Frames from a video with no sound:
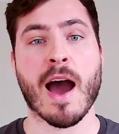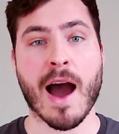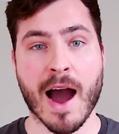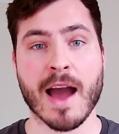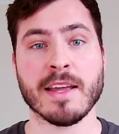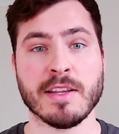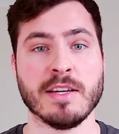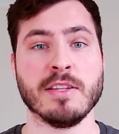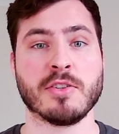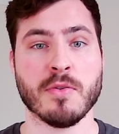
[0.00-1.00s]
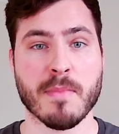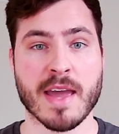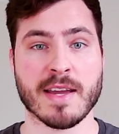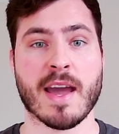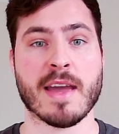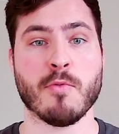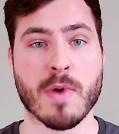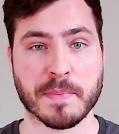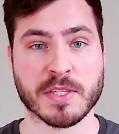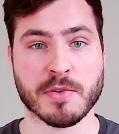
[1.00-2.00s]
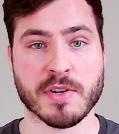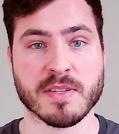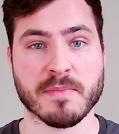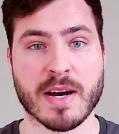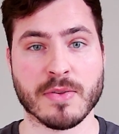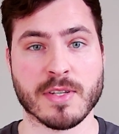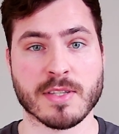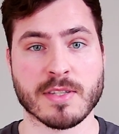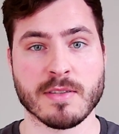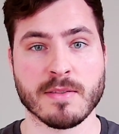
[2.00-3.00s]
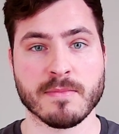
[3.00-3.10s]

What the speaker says: I need to make a web series about this.